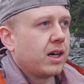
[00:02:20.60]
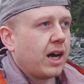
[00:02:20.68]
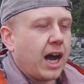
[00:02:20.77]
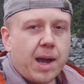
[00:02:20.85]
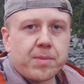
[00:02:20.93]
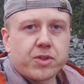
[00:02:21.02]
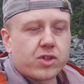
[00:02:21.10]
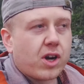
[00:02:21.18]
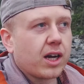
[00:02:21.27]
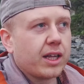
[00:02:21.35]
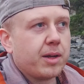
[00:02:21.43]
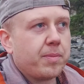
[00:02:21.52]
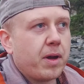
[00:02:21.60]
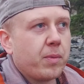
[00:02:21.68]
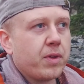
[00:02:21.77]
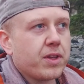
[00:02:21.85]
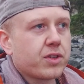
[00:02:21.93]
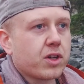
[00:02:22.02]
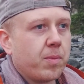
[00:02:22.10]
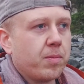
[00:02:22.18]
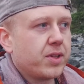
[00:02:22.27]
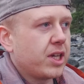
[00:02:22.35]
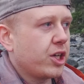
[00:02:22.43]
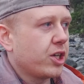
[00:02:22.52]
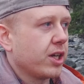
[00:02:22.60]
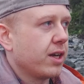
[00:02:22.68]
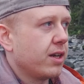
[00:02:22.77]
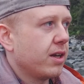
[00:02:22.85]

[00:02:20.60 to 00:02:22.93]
I'm struggling a bit with this composition.